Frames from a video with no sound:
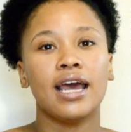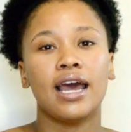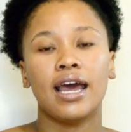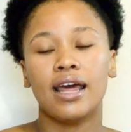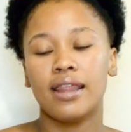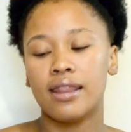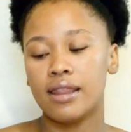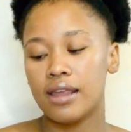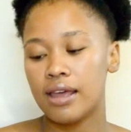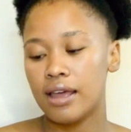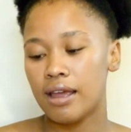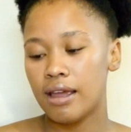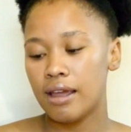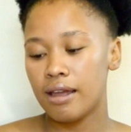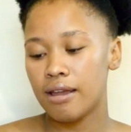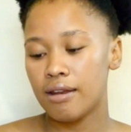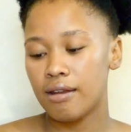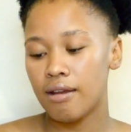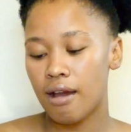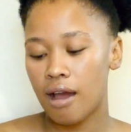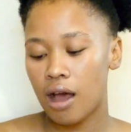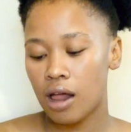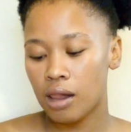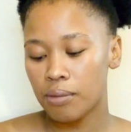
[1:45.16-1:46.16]
and
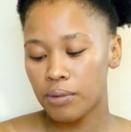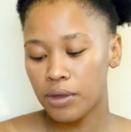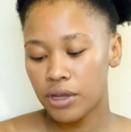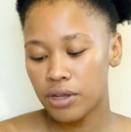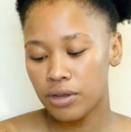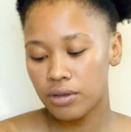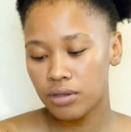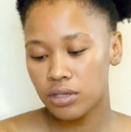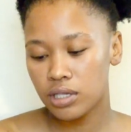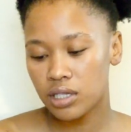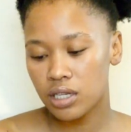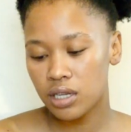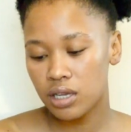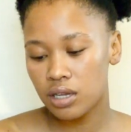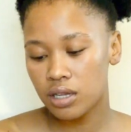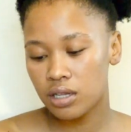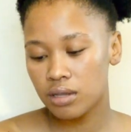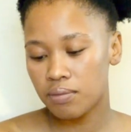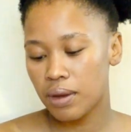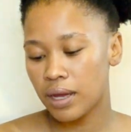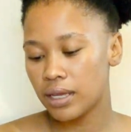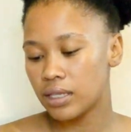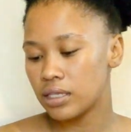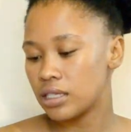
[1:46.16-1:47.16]
then I'll be using
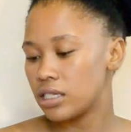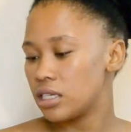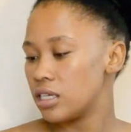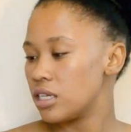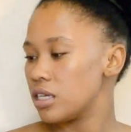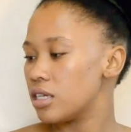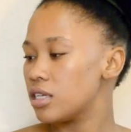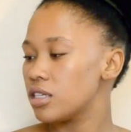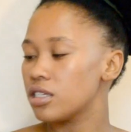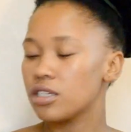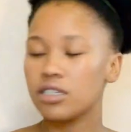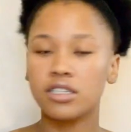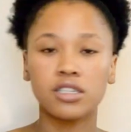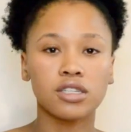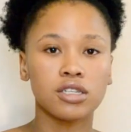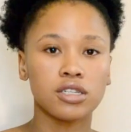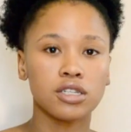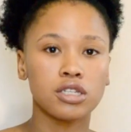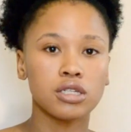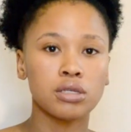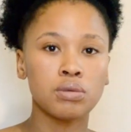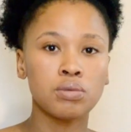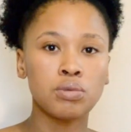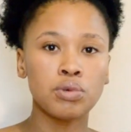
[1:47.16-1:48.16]
Pantene's
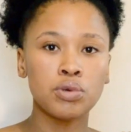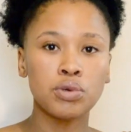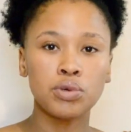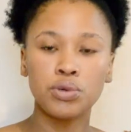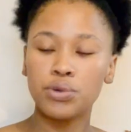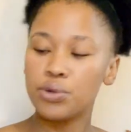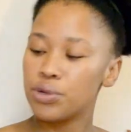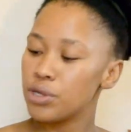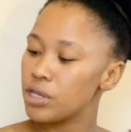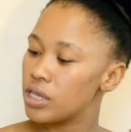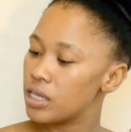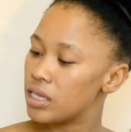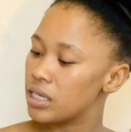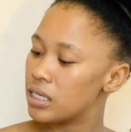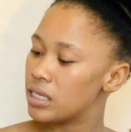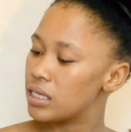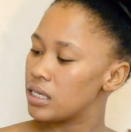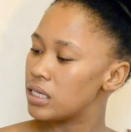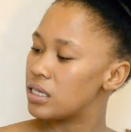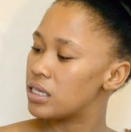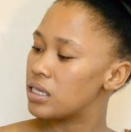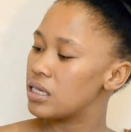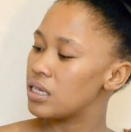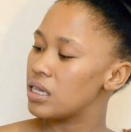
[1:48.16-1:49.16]
smooth
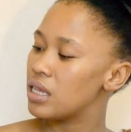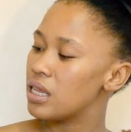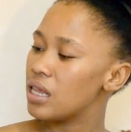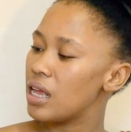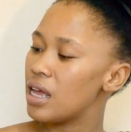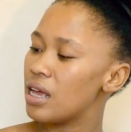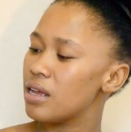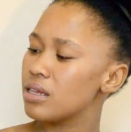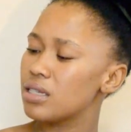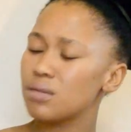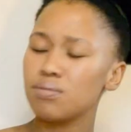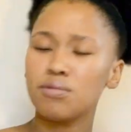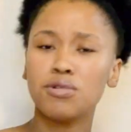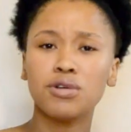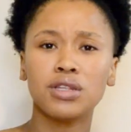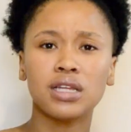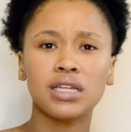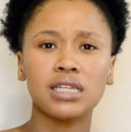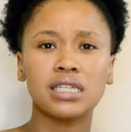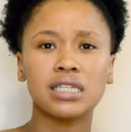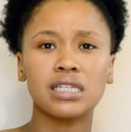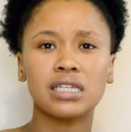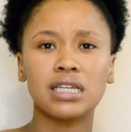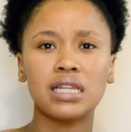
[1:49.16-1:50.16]
smooth
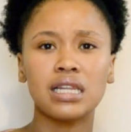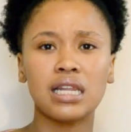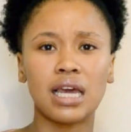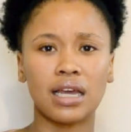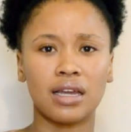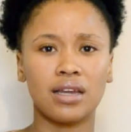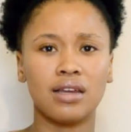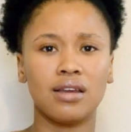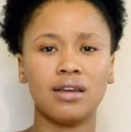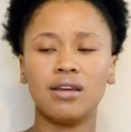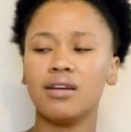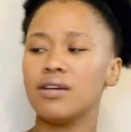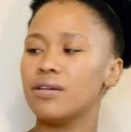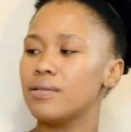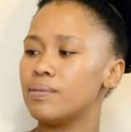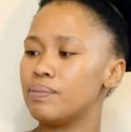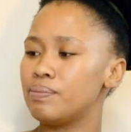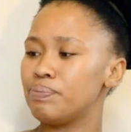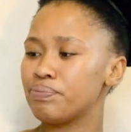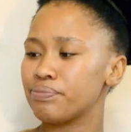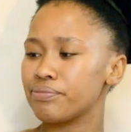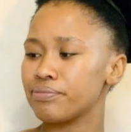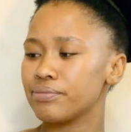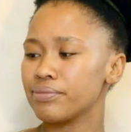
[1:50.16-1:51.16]
and Sleek
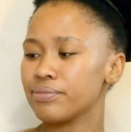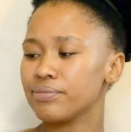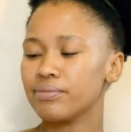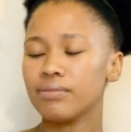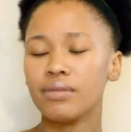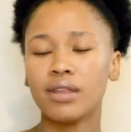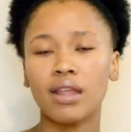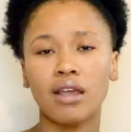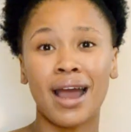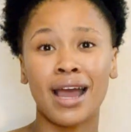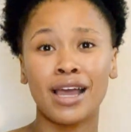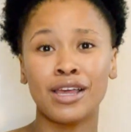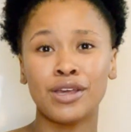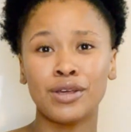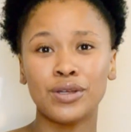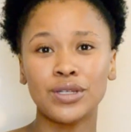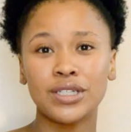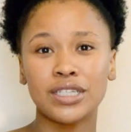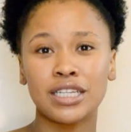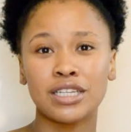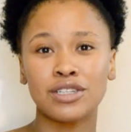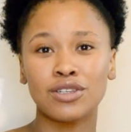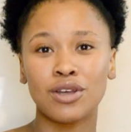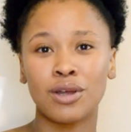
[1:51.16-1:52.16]
I
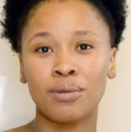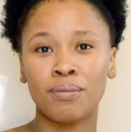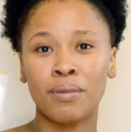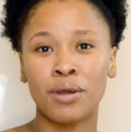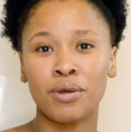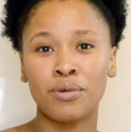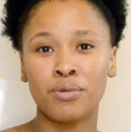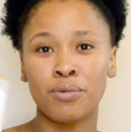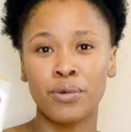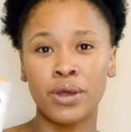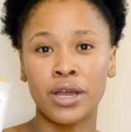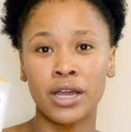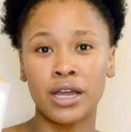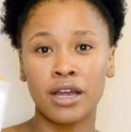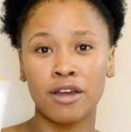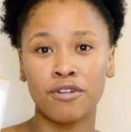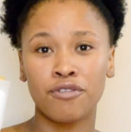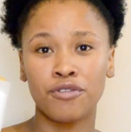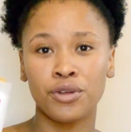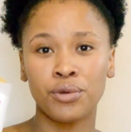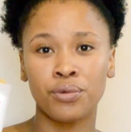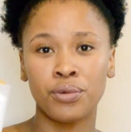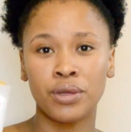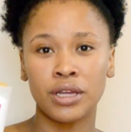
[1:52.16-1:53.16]
used this on my wig a
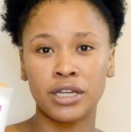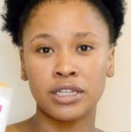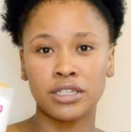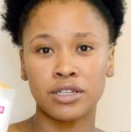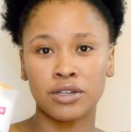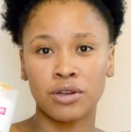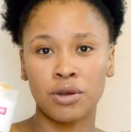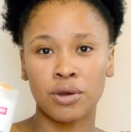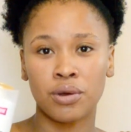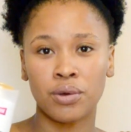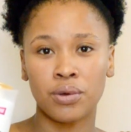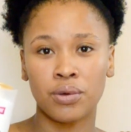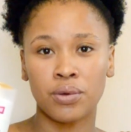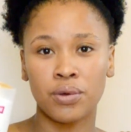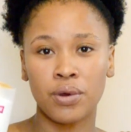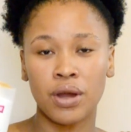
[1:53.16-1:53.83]
few weeks ago